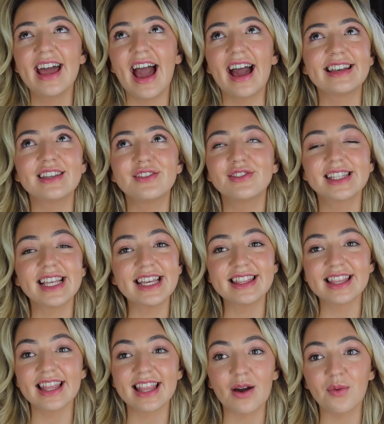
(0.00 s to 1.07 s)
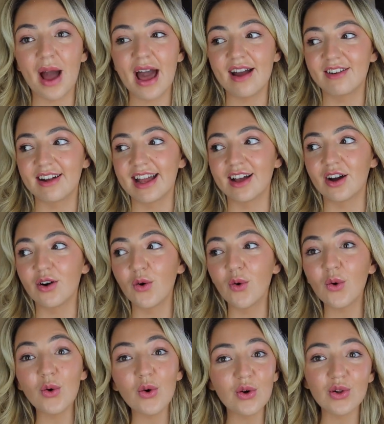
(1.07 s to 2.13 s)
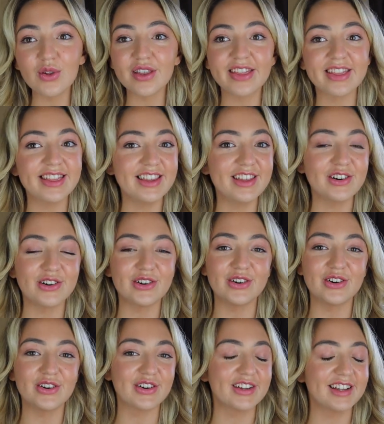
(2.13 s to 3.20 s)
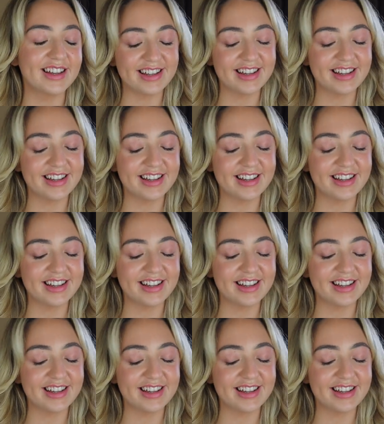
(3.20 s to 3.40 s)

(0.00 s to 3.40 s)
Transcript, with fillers: and you've seen that they're wearing all your